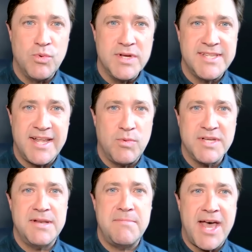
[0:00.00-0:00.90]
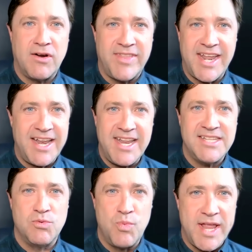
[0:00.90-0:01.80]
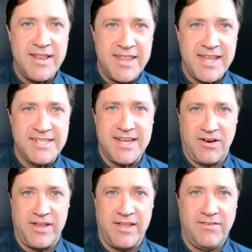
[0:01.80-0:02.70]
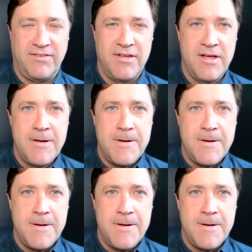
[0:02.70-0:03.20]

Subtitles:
was that it wasn't a matter of they didn't need to win these areas.